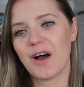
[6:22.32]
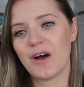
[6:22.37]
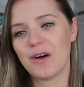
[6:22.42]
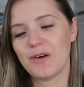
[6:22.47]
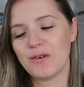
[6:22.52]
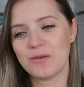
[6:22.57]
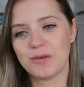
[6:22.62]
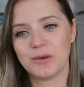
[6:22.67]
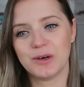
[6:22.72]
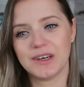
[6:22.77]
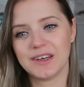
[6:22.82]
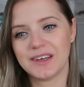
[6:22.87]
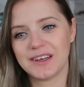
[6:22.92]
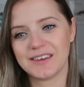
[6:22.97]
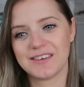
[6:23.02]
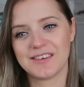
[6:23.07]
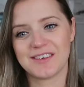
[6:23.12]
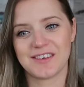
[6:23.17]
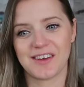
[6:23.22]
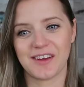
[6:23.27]
Oh,
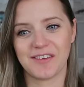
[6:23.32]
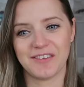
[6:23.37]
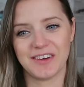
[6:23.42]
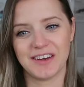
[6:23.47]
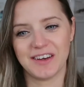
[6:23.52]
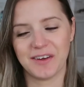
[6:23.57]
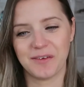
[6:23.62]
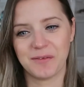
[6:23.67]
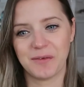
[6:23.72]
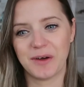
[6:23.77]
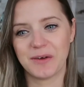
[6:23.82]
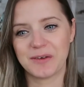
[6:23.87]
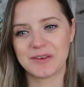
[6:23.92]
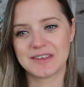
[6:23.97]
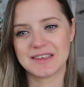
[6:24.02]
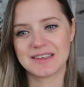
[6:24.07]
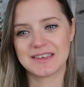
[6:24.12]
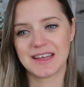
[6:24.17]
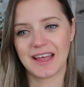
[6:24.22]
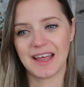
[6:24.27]
I just don't really know what
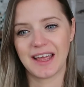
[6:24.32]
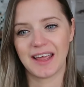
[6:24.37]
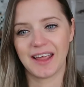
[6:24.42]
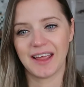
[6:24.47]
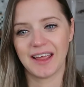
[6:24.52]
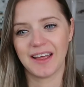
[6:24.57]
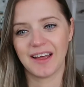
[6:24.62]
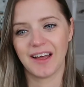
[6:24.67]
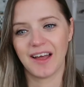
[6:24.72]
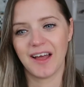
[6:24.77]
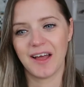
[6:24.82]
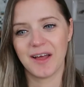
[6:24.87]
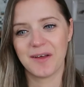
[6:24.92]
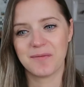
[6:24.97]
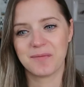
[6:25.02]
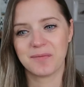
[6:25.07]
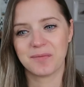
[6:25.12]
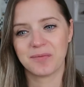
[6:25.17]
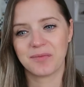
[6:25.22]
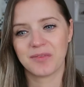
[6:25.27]
else to say.
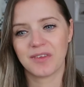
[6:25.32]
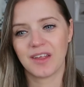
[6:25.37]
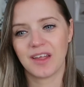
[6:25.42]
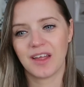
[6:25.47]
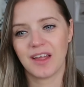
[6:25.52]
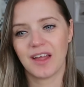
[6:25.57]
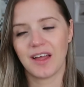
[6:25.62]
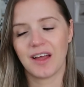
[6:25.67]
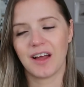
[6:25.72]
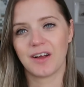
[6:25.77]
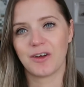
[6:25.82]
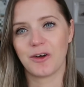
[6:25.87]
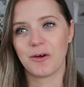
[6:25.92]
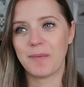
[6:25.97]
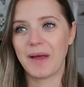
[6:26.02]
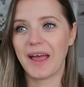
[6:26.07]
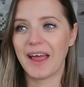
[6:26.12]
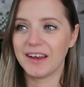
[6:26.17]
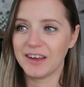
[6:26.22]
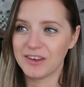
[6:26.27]

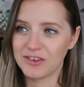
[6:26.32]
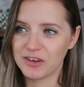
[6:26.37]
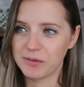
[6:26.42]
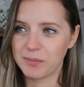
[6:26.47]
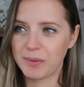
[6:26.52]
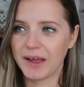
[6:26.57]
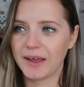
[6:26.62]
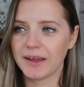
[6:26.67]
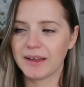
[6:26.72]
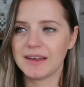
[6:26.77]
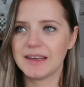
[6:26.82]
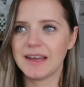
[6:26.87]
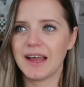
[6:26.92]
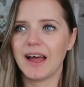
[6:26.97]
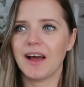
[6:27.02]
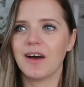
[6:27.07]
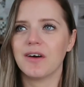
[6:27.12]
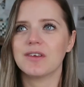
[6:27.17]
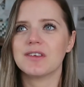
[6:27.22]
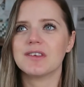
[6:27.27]
Got my energy back
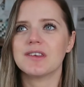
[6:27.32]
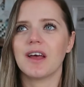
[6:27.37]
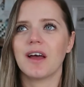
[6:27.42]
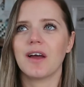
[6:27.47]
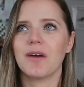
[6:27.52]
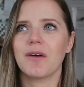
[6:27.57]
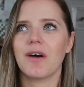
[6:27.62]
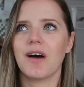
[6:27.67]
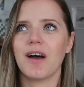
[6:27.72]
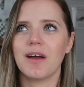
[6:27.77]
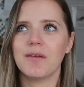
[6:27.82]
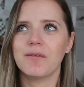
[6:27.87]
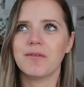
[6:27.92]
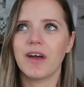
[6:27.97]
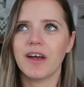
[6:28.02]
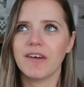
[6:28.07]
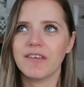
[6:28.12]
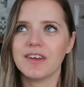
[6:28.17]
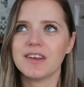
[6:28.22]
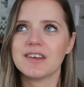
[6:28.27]
now, so I'm
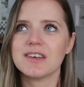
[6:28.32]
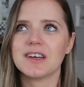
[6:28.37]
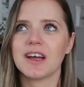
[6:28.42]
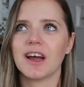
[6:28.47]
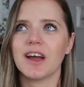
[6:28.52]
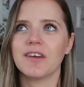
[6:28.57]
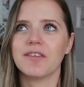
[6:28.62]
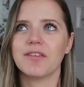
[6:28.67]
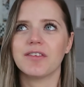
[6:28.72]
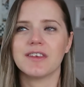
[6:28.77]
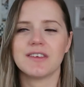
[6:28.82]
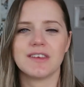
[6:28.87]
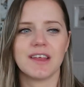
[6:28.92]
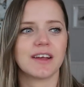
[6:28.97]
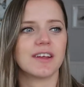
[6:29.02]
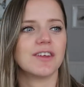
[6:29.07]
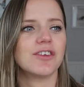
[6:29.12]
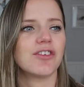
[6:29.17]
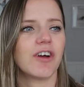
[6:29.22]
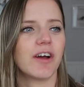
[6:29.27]
raring to go for the
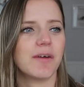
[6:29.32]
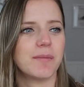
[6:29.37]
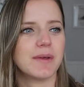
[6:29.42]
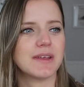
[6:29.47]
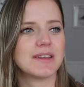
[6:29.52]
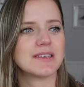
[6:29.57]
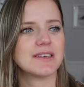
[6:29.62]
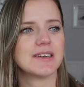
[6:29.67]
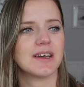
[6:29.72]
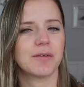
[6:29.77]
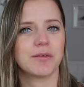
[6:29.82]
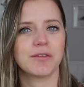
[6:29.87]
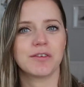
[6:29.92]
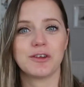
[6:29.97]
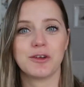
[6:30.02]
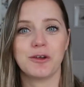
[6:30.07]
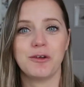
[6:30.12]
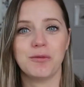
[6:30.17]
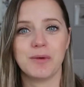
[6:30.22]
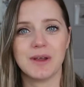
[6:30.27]
second trimester.
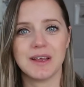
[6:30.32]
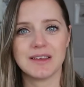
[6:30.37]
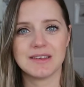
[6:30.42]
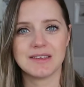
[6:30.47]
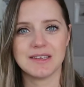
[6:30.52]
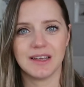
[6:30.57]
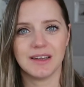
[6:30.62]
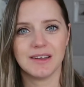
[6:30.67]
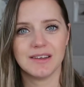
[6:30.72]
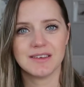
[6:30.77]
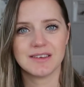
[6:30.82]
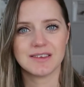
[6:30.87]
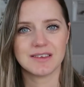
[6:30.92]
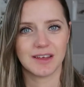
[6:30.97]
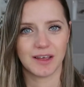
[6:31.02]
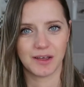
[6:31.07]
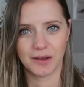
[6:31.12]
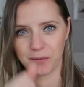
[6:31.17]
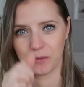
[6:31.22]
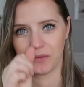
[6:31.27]
We're 2 weeks in,
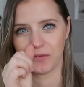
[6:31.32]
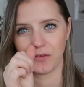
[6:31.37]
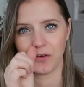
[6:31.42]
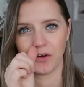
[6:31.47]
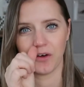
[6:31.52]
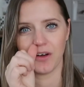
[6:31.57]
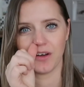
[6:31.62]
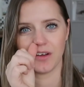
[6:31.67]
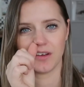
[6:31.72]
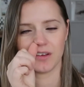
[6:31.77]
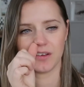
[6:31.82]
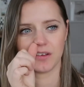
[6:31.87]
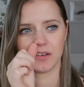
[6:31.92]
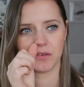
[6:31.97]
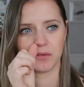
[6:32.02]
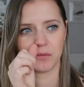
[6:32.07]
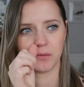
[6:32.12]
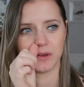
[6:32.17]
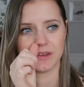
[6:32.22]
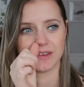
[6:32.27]
so we've got,
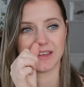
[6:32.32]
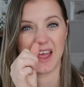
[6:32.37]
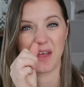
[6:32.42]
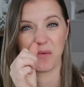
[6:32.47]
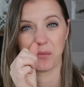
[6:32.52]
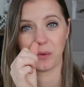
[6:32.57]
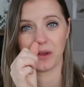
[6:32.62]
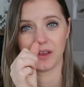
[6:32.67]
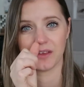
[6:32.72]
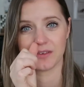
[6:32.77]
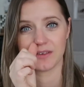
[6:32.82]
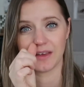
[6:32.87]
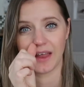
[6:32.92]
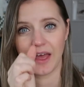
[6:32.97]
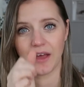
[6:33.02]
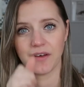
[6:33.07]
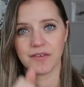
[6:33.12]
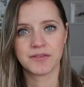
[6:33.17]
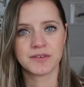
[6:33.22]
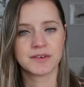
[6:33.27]
10 weeks
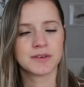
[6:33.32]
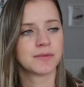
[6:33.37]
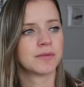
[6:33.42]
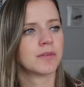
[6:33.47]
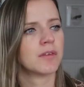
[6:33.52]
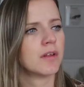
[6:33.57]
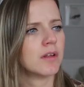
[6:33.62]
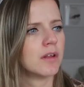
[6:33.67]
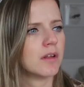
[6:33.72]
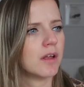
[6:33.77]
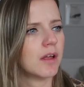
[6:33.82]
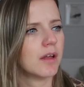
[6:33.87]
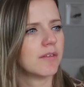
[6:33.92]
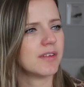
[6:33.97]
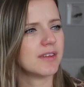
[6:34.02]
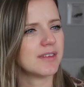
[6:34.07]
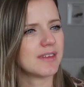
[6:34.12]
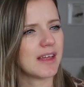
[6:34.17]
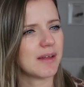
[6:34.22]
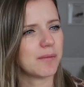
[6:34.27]
left.
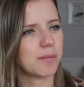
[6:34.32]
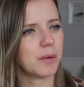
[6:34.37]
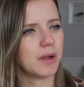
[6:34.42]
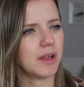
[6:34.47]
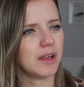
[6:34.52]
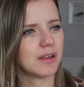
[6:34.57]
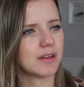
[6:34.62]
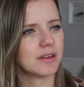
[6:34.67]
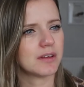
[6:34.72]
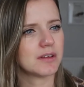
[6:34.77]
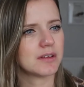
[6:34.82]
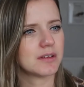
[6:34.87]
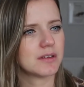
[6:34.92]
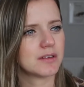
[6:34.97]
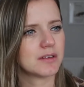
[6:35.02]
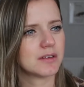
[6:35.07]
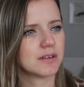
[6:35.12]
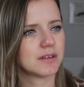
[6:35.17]
Is it 10 weeks?